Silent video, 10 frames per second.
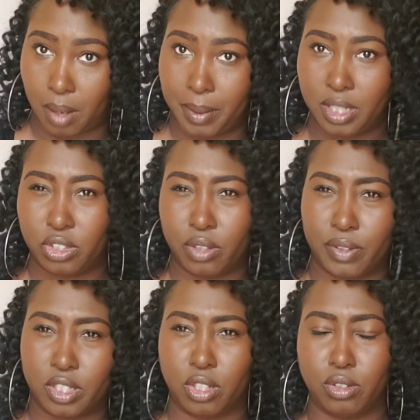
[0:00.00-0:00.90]
I'm not sure
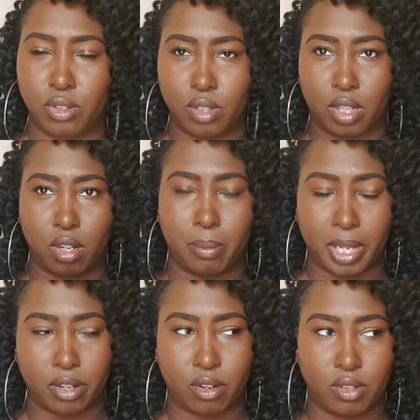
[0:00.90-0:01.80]
if I showed you the curl
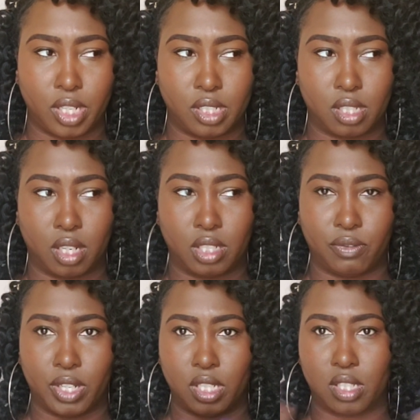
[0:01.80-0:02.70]
pattern on the
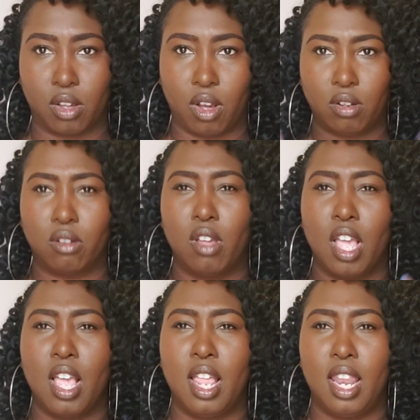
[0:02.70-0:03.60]
installation video. So hold on.
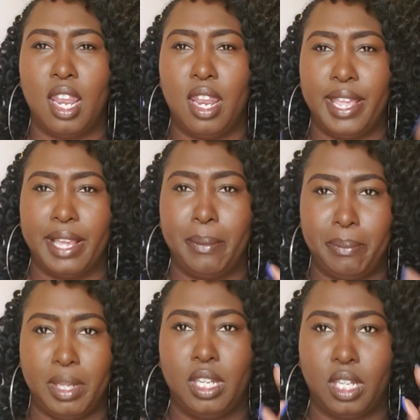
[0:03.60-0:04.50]

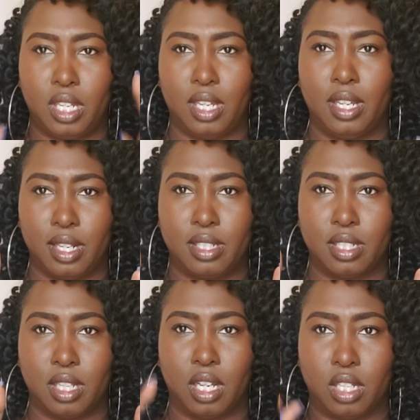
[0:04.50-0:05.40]
Let me get
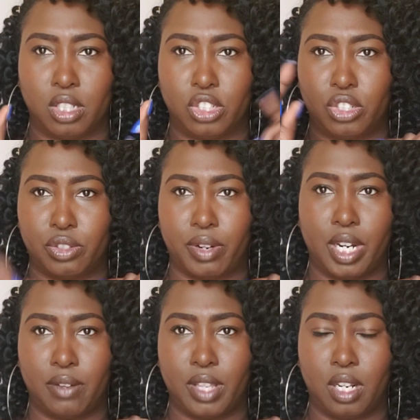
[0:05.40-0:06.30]
a
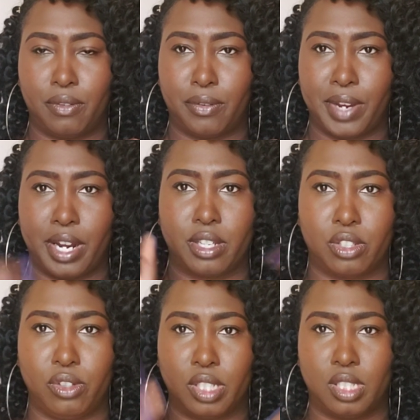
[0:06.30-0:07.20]
strand of that leftover hair
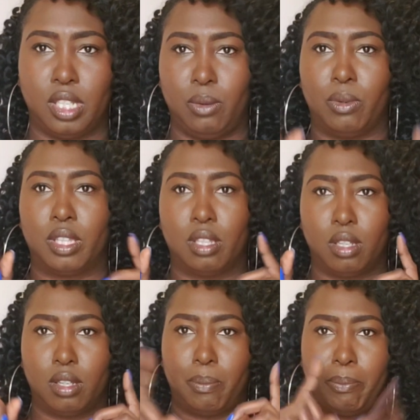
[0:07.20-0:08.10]
so you can see what
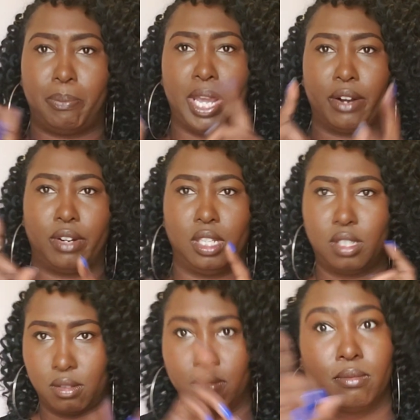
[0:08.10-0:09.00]
the pattern
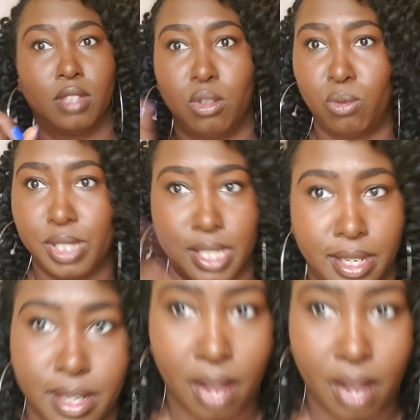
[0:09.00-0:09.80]
is. 1 second.